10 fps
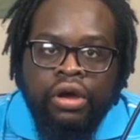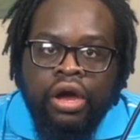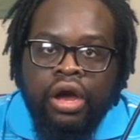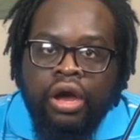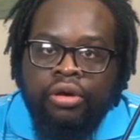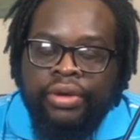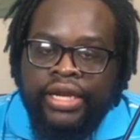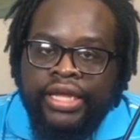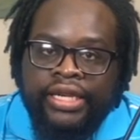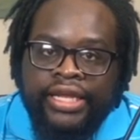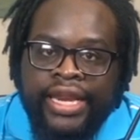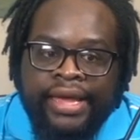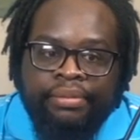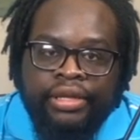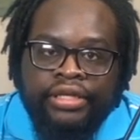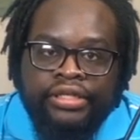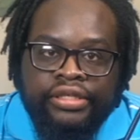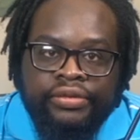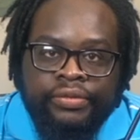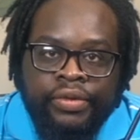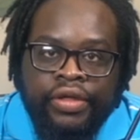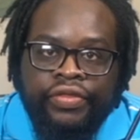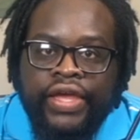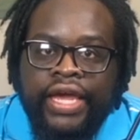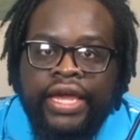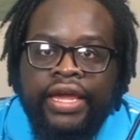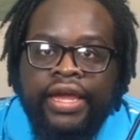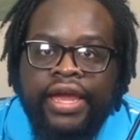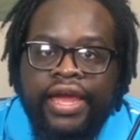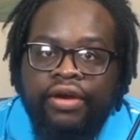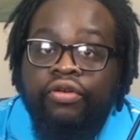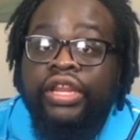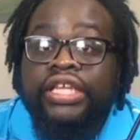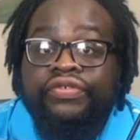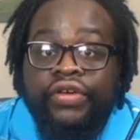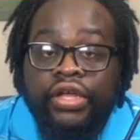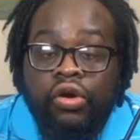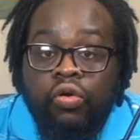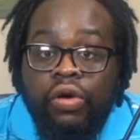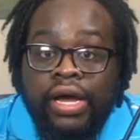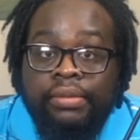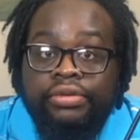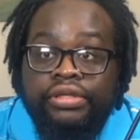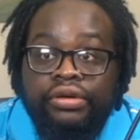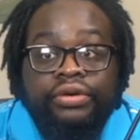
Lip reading: in Indianapolis, they, or at least for the co-ops,